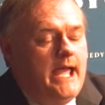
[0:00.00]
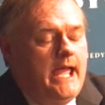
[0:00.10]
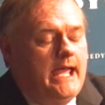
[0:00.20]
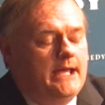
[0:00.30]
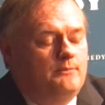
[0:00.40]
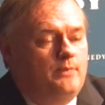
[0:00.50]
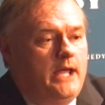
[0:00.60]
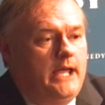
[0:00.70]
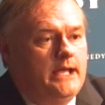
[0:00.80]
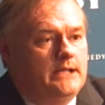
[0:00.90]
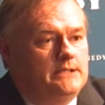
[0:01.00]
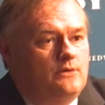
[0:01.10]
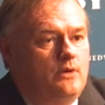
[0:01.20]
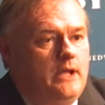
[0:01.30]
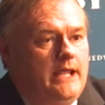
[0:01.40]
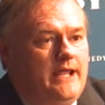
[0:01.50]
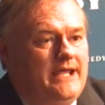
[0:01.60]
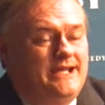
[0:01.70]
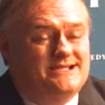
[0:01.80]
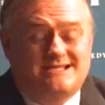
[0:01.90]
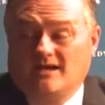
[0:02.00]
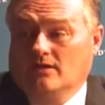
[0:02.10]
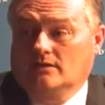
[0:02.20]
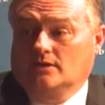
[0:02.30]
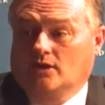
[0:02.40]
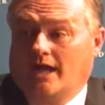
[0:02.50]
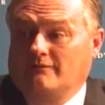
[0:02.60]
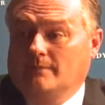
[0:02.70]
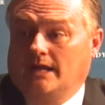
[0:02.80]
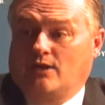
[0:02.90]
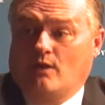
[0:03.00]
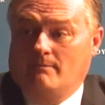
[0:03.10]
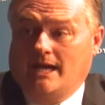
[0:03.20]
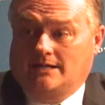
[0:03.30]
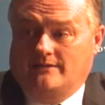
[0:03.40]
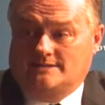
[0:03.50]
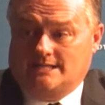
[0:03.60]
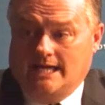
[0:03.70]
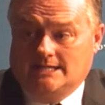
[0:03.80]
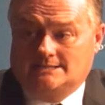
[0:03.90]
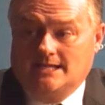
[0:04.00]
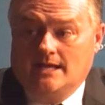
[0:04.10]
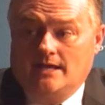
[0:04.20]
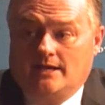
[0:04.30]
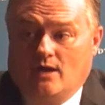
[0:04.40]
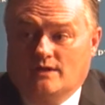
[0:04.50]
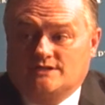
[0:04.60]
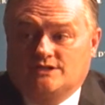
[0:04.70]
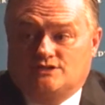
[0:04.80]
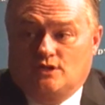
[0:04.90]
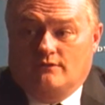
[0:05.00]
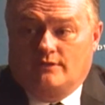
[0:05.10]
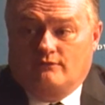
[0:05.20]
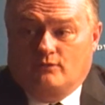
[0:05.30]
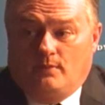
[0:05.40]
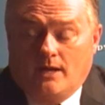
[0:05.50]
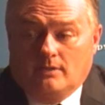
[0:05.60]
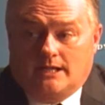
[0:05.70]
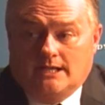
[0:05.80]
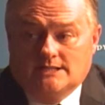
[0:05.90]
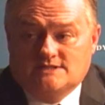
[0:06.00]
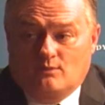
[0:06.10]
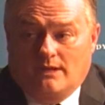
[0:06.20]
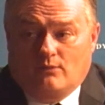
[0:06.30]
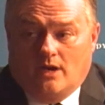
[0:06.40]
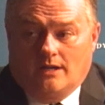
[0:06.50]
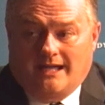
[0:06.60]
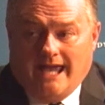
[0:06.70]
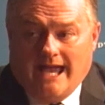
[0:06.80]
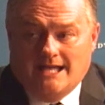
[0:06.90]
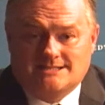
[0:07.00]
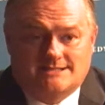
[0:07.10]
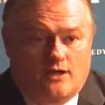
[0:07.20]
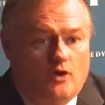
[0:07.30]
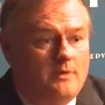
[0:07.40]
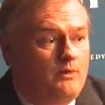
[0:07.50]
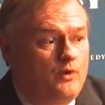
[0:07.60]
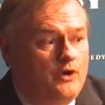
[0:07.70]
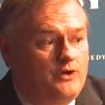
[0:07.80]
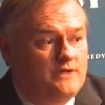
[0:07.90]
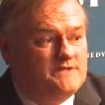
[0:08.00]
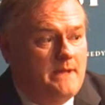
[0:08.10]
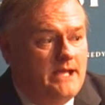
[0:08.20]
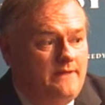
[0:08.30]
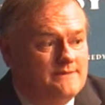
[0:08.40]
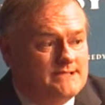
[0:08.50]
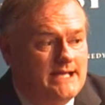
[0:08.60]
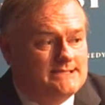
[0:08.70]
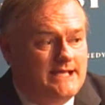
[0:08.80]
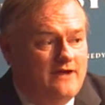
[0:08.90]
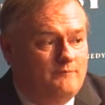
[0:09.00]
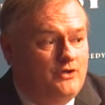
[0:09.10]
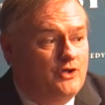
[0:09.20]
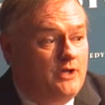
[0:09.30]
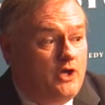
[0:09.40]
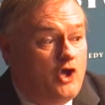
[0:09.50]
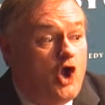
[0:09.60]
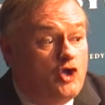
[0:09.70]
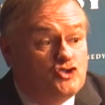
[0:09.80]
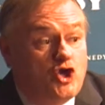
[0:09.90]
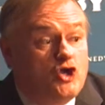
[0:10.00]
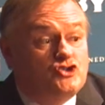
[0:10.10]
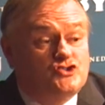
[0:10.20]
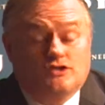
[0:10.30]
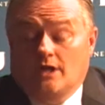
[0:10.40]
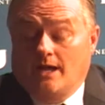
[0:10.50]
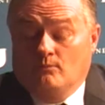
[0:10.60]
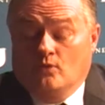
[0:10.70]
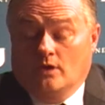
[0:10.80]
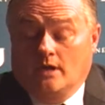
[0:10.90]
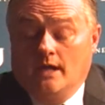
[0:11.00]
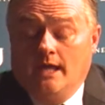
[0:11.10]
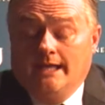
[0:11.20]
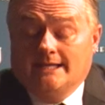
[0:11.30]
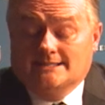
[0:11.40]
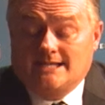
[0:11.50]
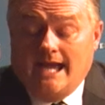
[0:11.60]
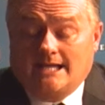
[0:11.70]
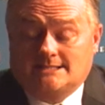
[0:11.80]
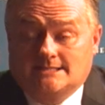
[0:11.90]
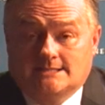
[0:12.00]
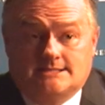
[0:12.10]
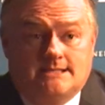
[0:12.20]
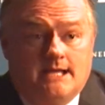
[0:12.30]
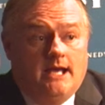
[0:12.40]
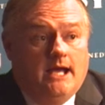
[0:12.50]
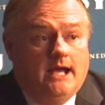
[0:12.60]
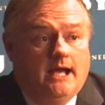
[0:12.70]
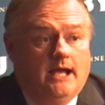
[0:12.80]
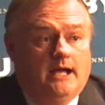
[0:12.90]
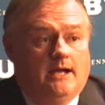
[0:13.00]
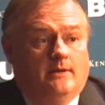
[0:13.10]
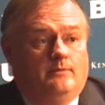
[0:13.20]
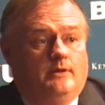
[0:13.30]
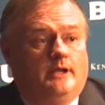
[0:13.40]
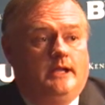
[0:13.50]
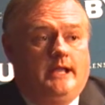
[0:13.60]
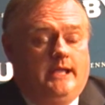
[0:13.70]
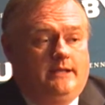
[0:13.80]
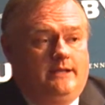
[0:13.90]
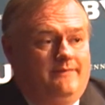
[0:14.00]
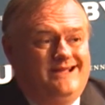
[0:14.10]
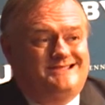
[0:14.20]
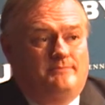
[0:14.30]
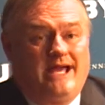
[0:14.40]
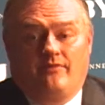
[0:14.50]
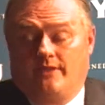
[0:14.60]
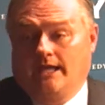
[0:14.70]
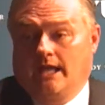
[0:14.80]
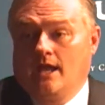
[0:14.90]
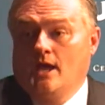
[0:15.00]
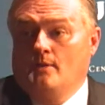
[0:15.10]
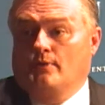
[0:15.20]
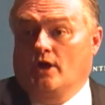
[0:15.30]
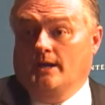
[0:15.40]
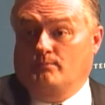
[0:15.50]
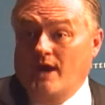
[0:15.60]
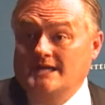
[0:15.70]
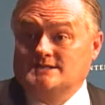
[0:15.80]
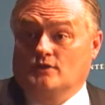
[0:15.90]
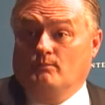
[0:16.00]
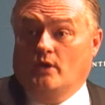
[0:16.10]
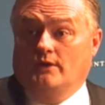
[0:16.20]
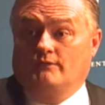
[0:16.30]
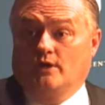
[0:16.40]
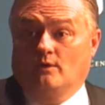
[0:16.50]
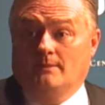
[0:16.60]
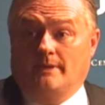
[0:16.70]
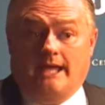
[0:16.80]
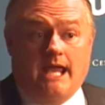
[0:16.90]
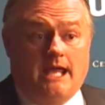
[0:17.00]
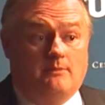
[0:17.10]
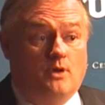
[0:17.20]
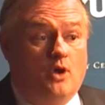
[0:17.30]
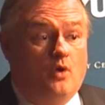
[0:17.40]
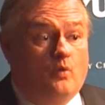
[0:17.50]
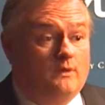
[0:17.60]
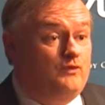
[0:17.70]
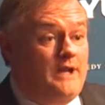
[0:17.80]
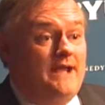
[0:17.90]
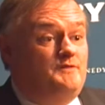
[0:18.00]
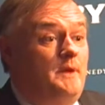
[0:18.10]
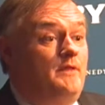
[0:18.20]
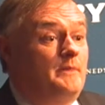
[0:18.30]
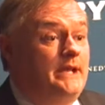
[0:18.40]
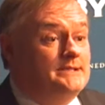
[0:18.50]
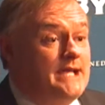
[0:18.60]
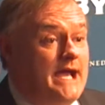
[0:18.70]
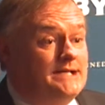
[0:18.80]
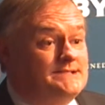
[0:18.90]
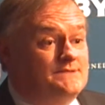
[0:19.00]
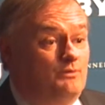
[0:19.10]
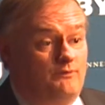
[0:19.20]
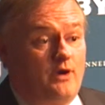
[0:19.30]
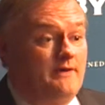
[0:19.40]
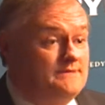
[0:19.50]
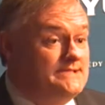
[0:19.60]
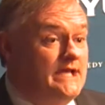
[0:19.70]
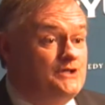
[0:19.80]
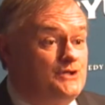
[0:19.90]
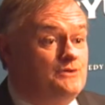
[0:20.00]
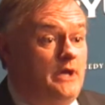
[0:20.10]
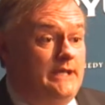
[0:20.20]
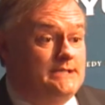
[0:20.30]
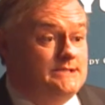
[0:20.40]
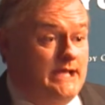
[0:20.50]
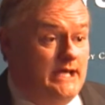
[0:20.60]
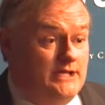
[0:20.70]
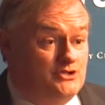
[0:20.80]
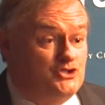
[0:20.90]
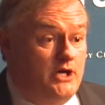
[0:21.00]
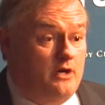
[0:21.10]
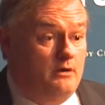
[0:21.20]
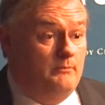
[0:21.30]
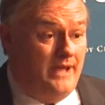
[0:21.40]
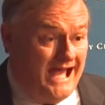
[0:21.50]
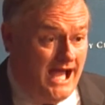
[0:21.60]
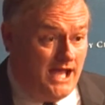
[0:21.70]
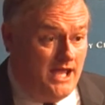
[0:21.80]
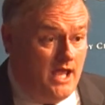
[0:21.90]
and it entailed a lot of money going back to the states. Now, as conservative Republicans, we were all aghast at, oh my word, you're expanding the size of government, you're going to charge us a lot more in taxes, and that's a bad thing. But on a practical point of view, it became, well, if we're going to have to pay the money in taxes, well, for heaven's sakes, Utah needs to get its share back.